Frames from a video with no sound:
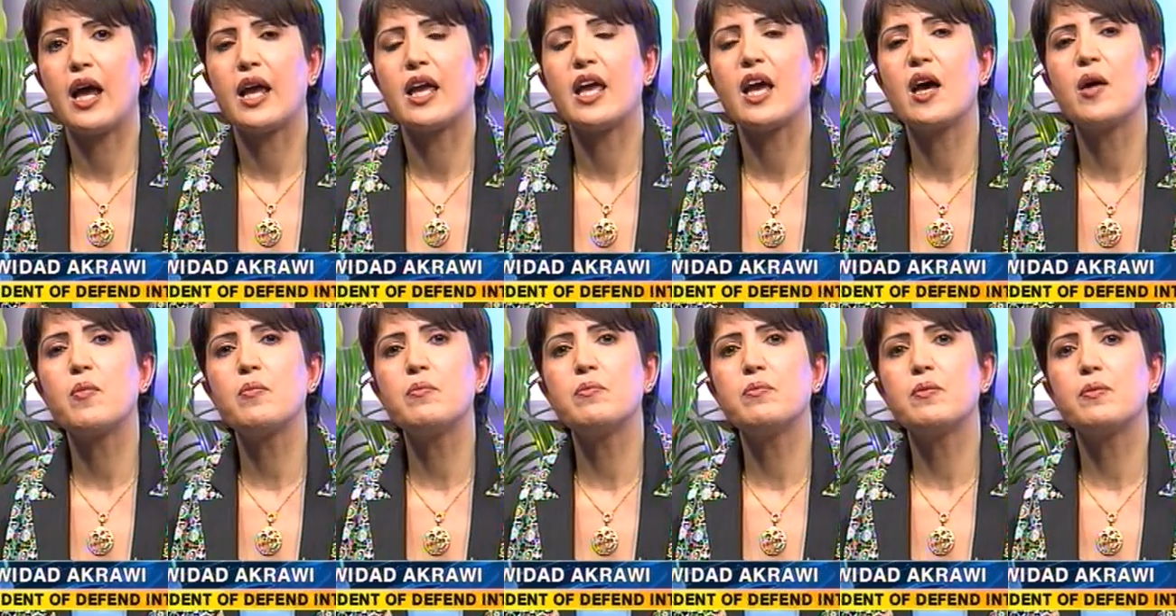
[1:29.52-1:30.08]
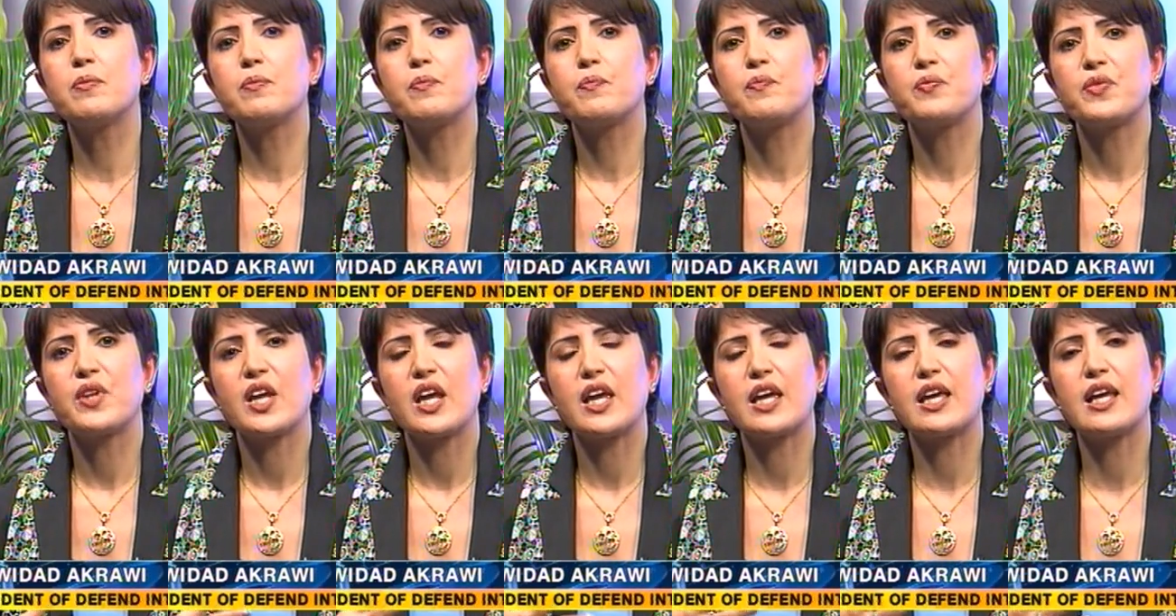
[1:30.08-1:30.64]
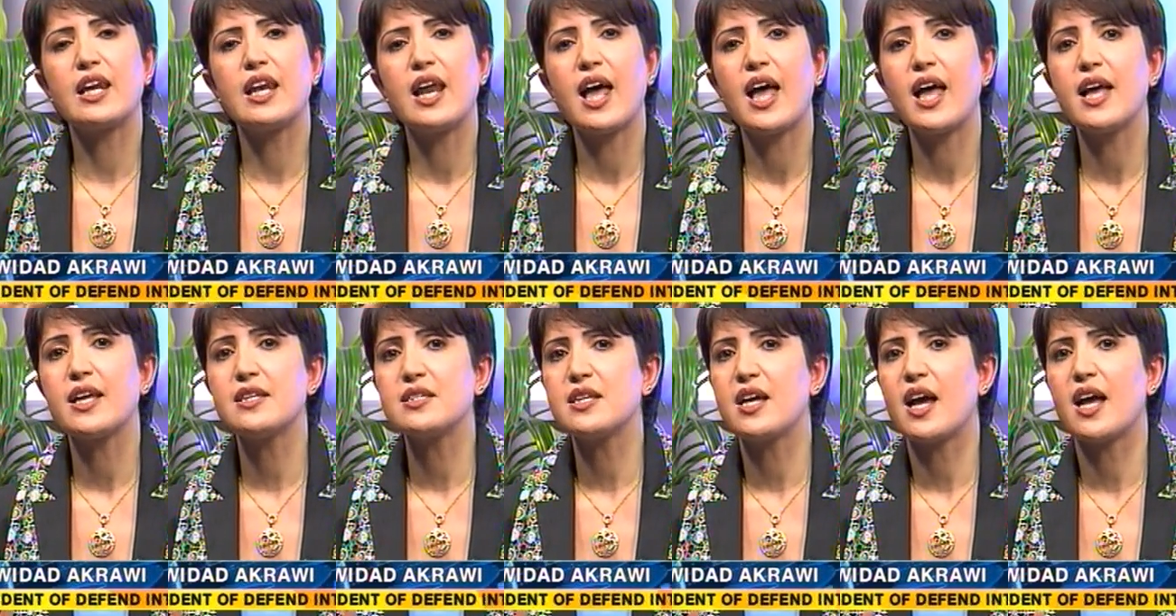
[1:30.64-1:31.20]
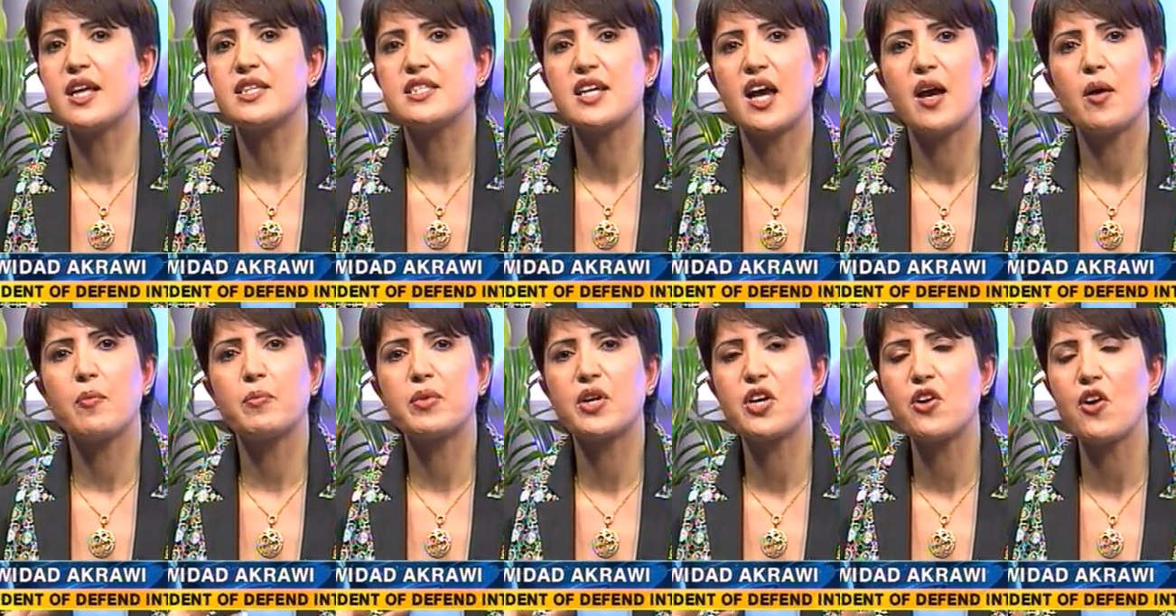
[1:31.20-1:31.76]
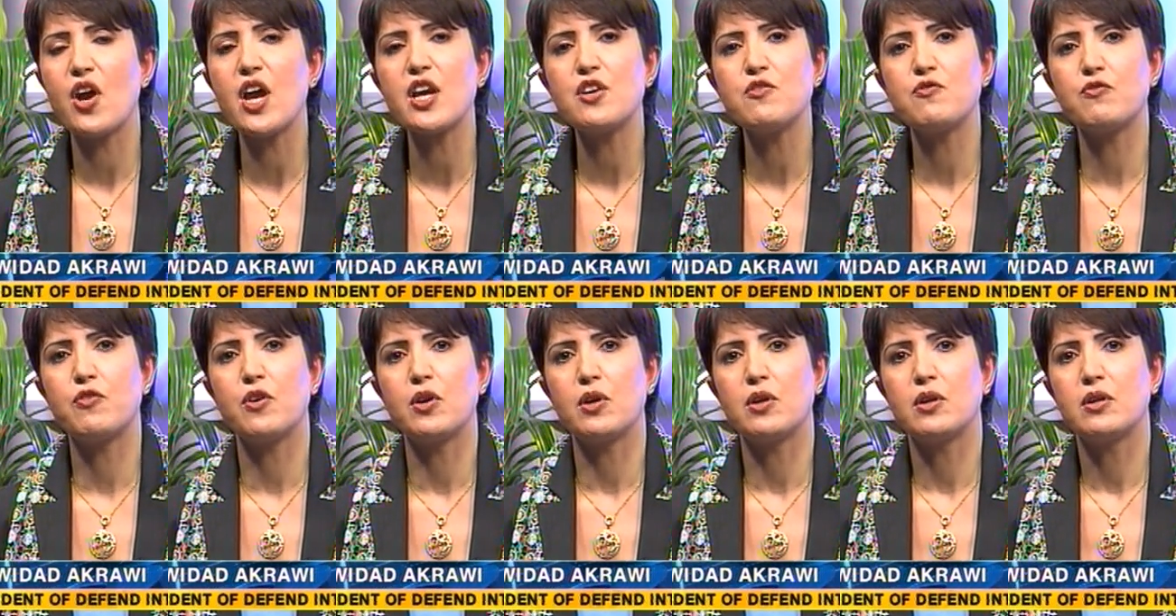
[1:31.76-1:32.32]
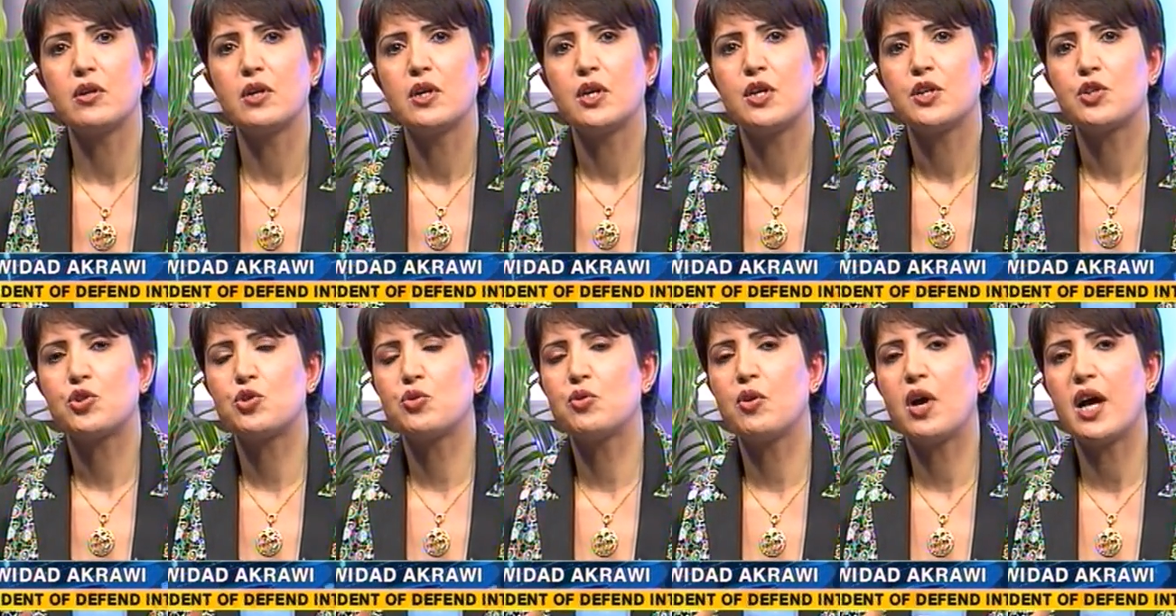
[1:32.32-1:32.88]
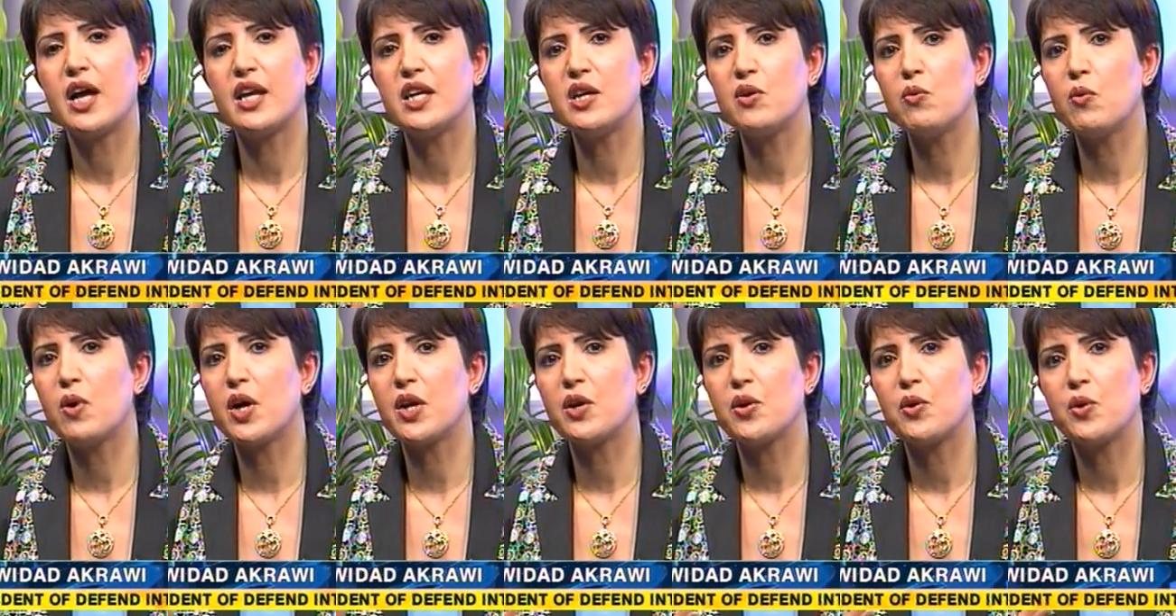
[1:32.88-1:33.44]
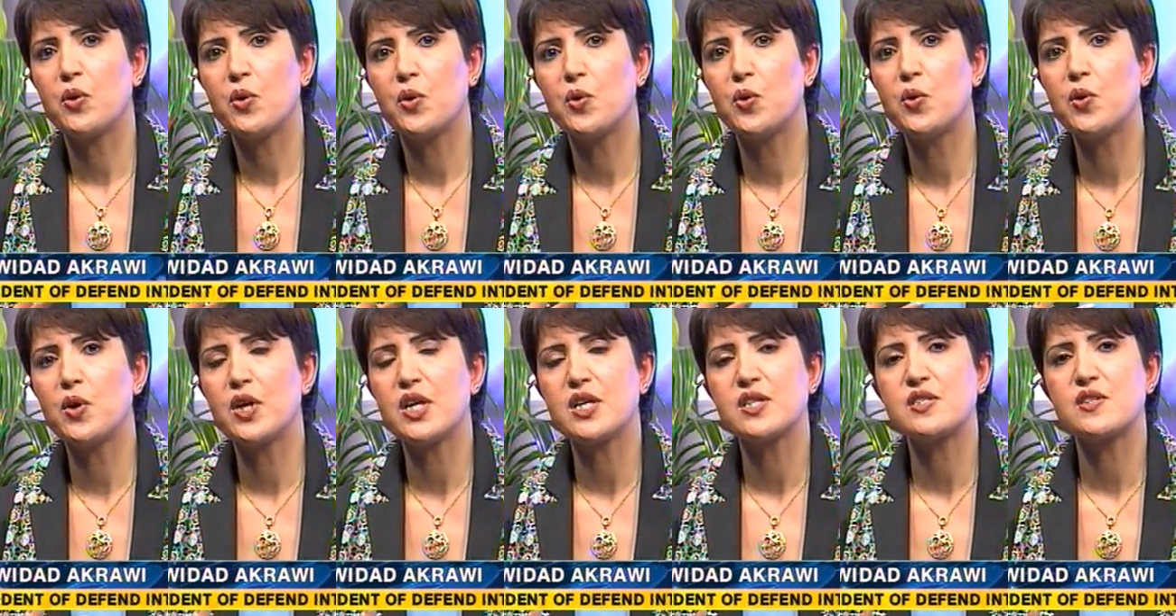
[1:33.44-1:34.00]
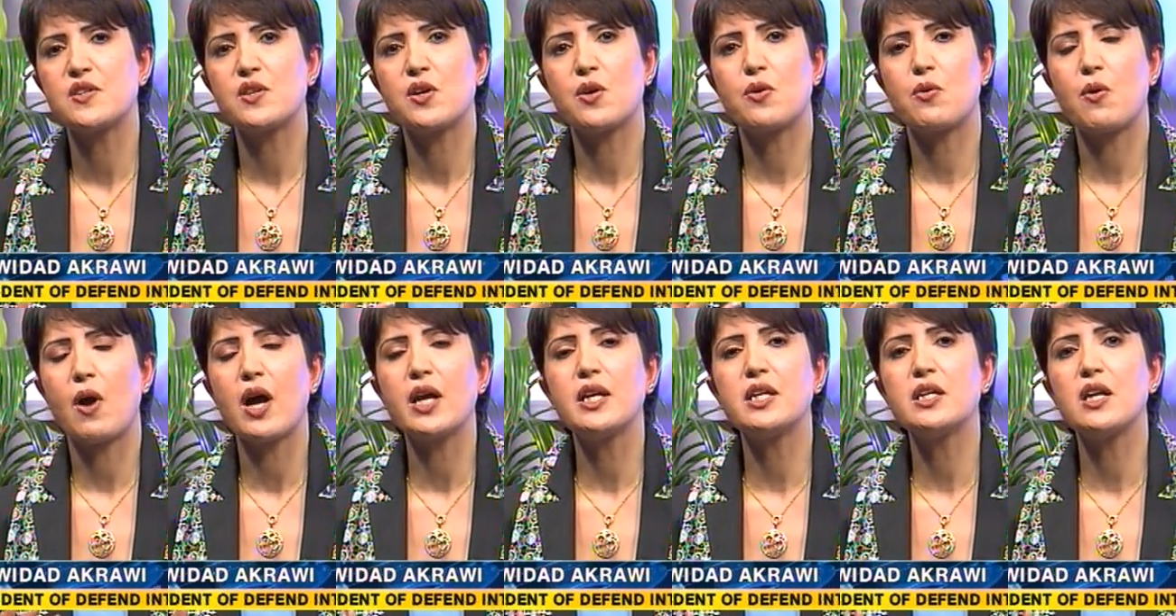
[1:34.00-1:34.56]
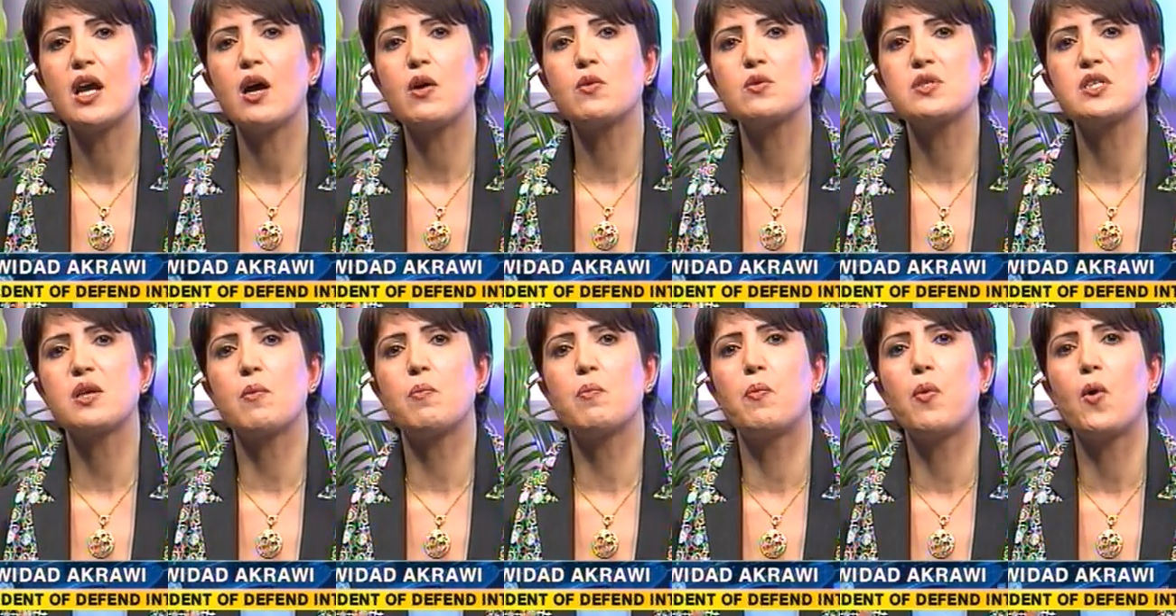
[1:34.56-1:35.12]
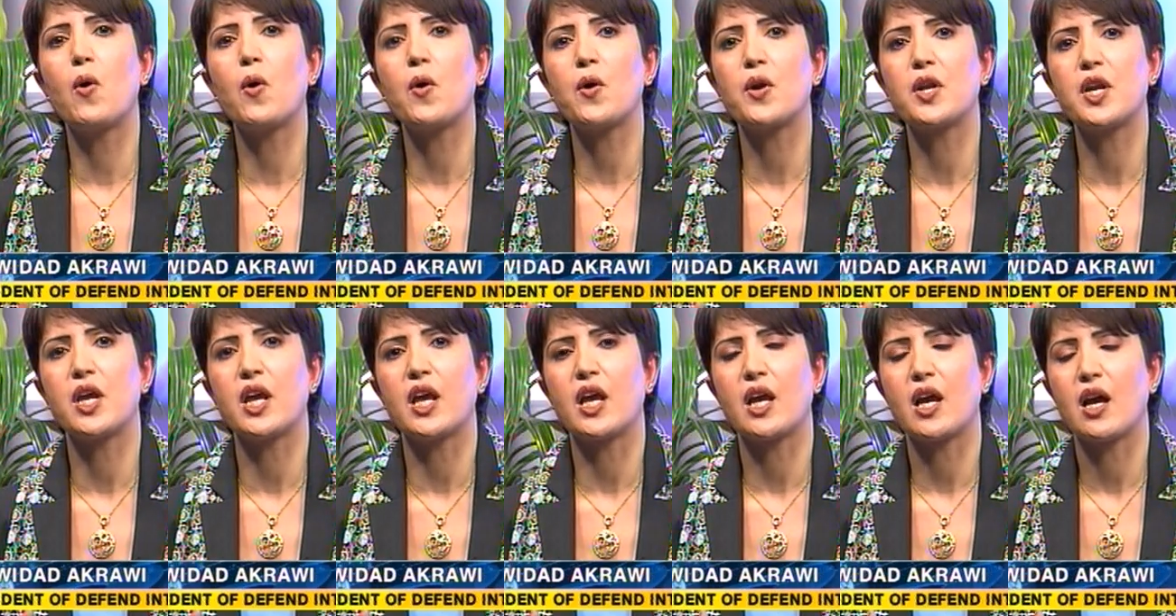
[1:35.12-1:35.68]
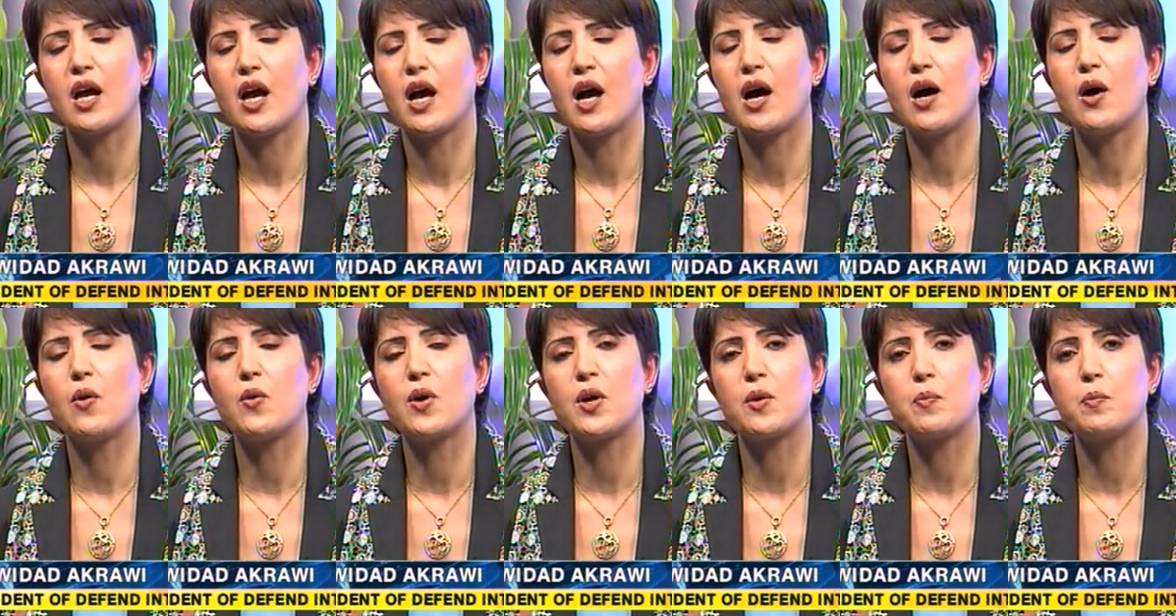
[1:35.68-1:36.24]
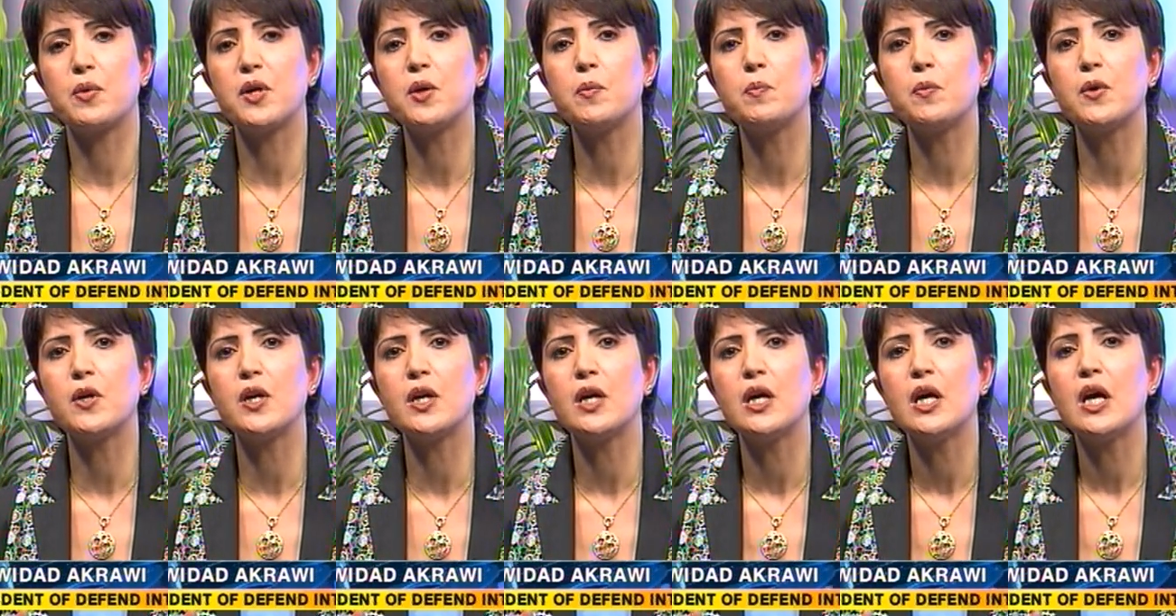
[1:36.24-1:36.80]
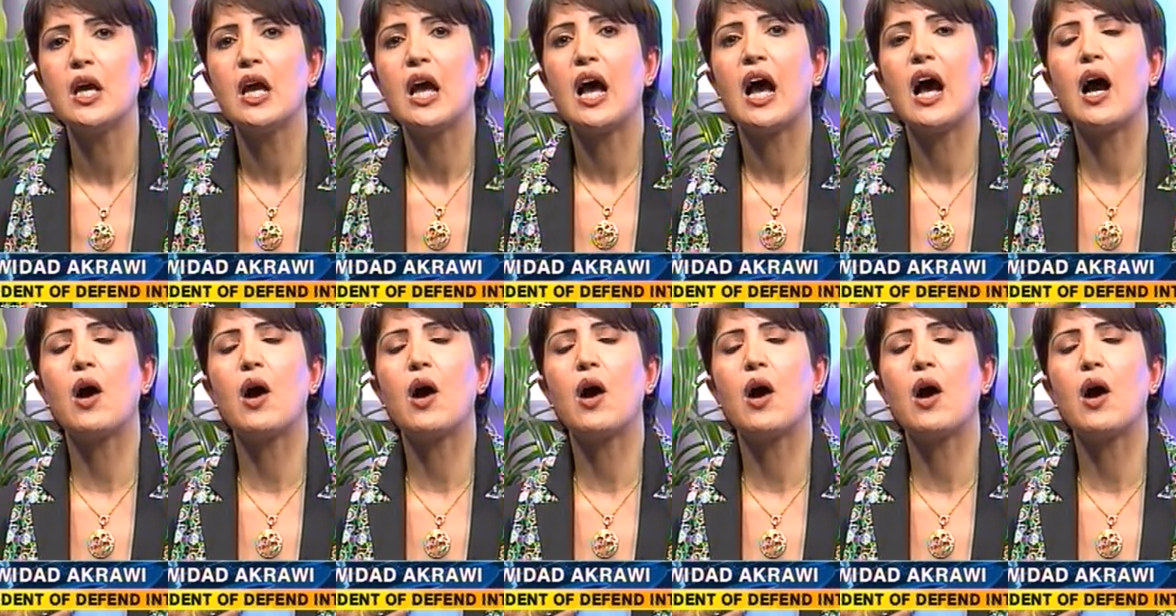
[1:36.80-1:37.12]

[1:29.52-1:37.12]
I am glad and I am grateful to anyone who is right now supporting our people.